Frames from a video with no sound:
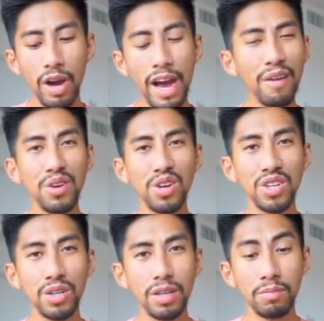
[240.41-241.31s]
have
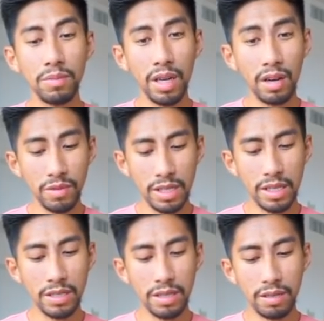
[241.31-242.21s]
your I mean I have to say
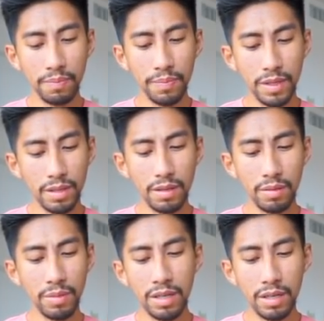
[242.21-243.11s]
this um
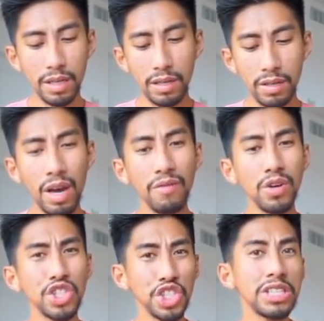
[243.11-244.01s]
I mean you have
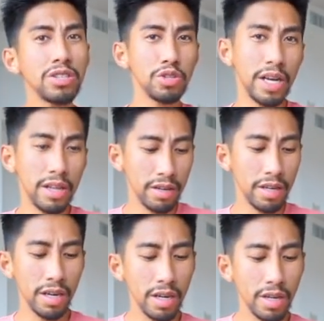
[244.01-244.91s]
your shit
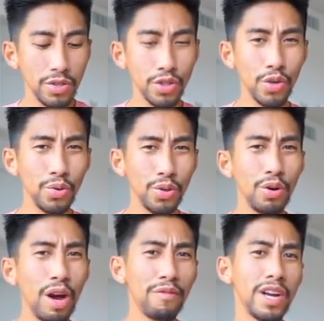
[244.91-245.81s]
together so you
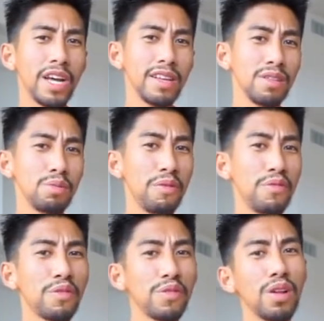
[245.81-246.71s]
have nothing to be
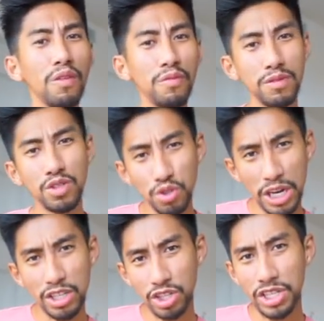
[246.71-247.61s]
fearful of
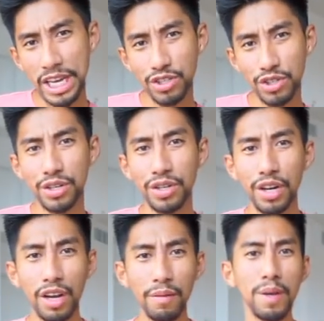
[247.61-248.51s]
stranger danger
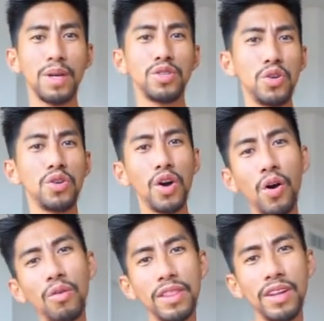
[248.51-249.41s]
because you
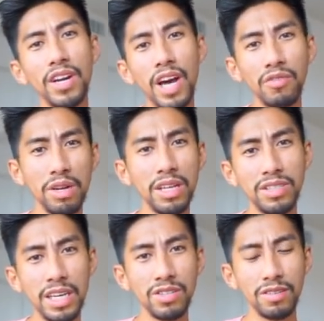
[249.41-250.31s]
know that they're not really
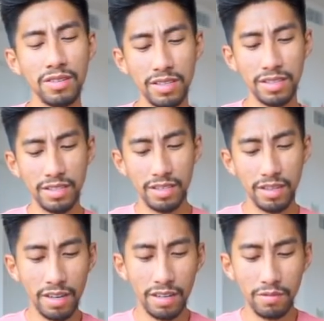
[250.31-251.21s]
dangerous.
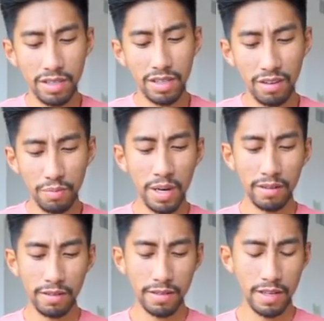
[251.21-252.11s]
Okay, with the Ten of
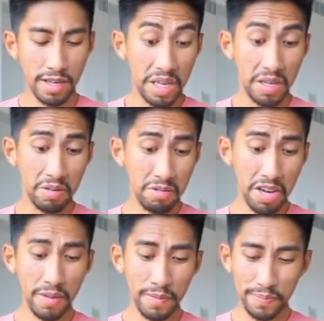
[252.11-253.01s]
Pentacles.
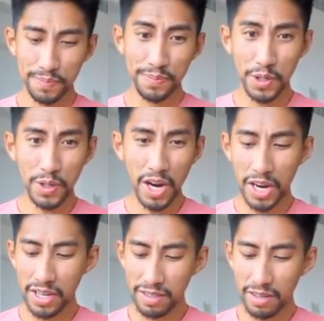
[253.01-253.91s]
Okay, you
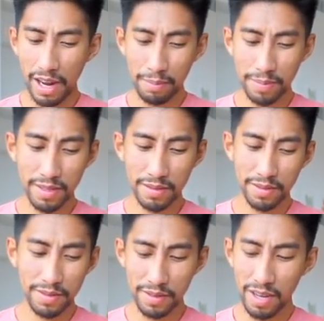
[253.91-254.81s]
got it, Caps.
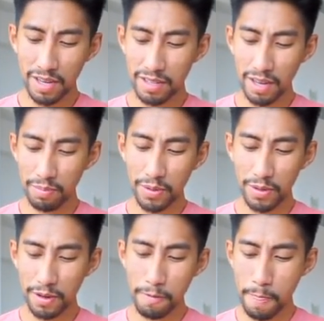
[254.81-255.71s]
You got it, Capricorn.